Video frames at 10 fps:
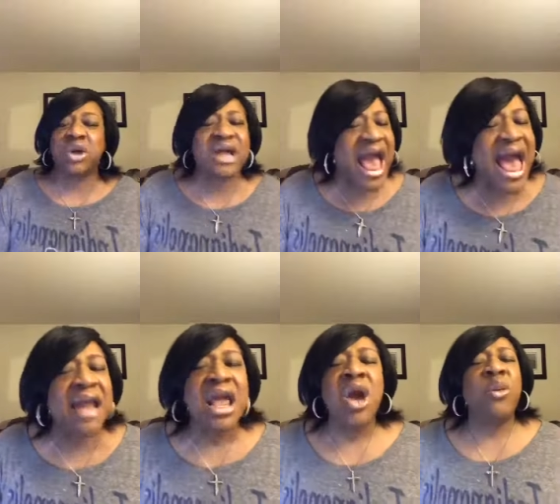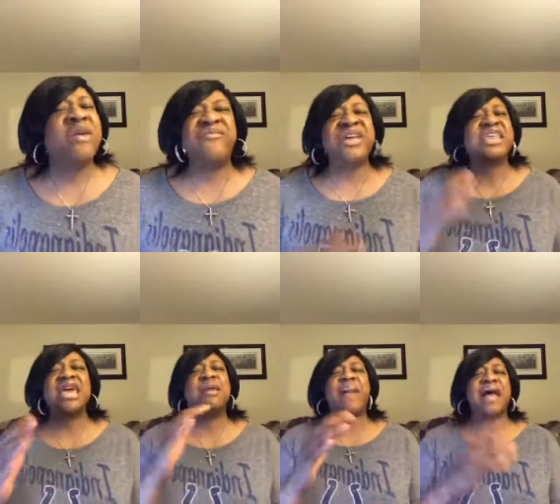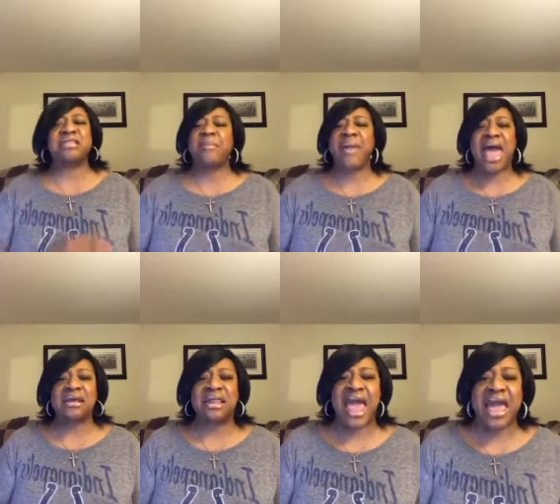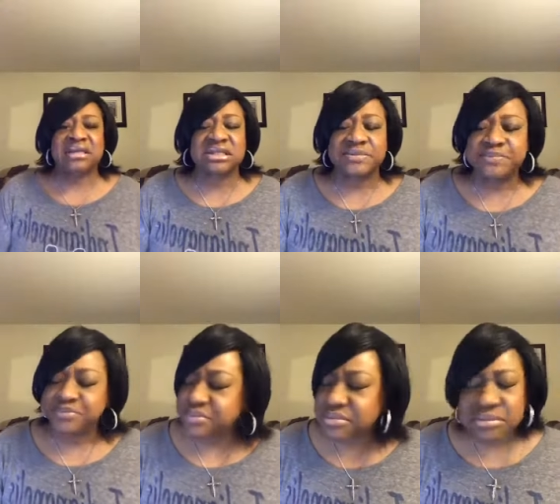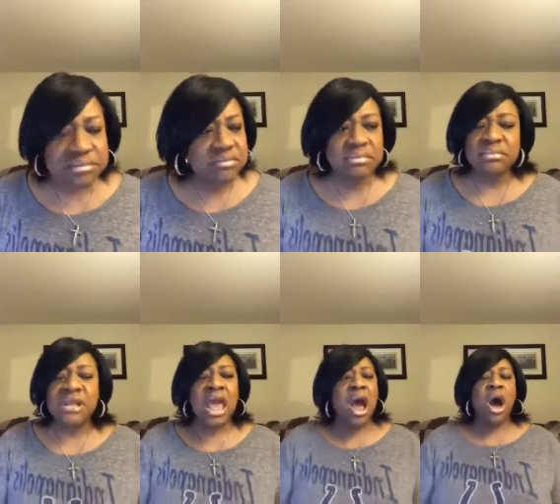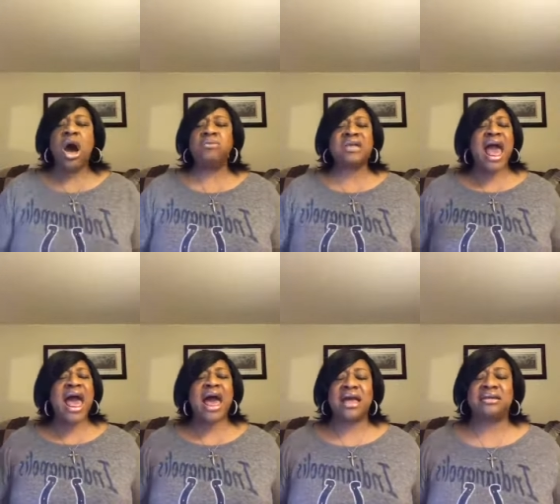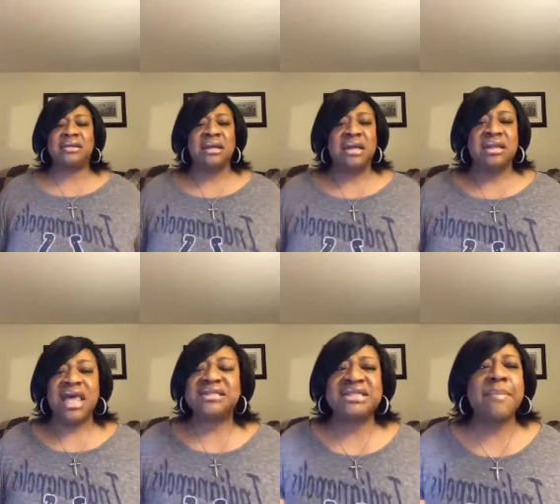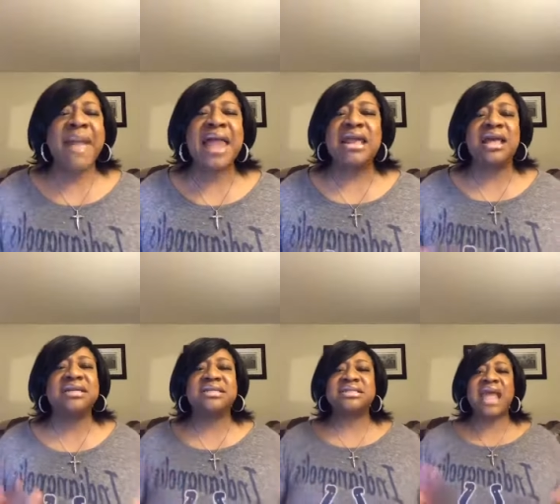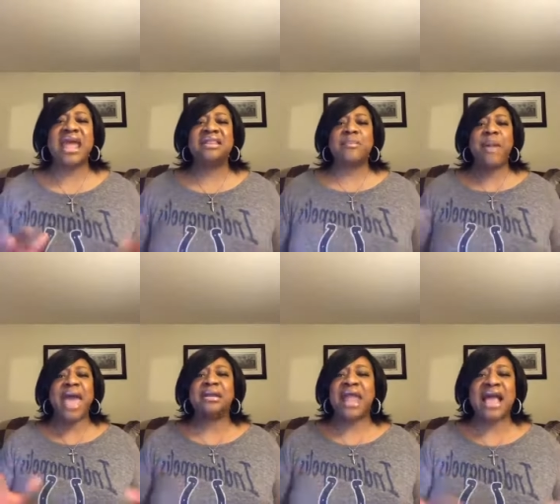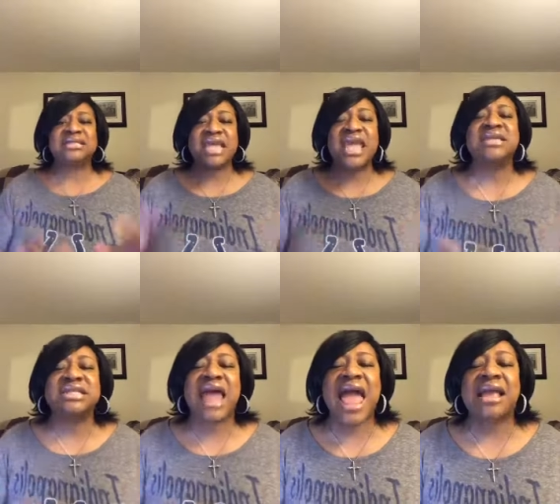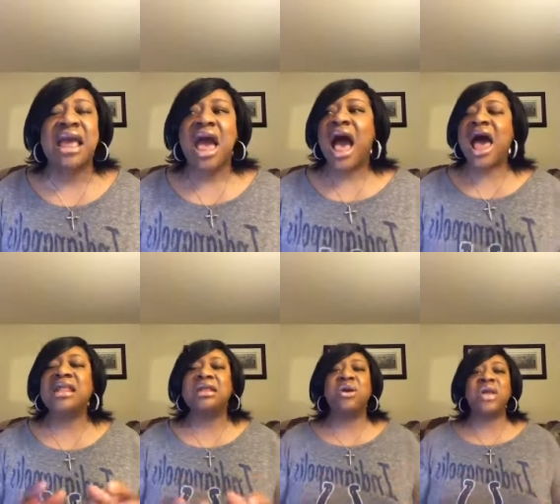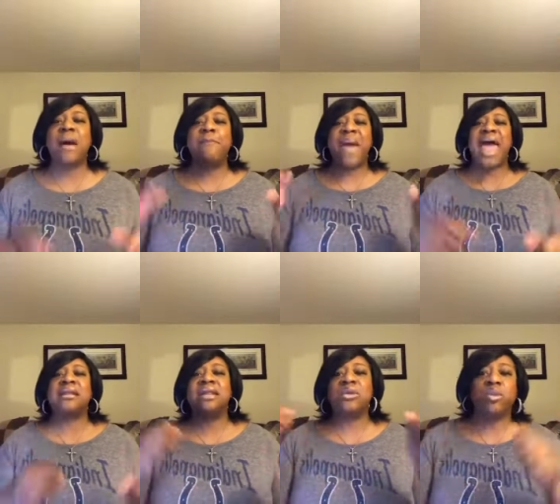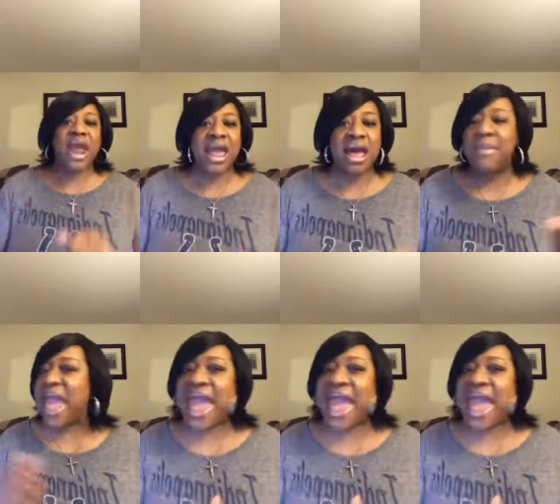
Oh God, we forget about the battle axe. Oh God, let somebody understand the battle axe is like, hallelujah, a battling ram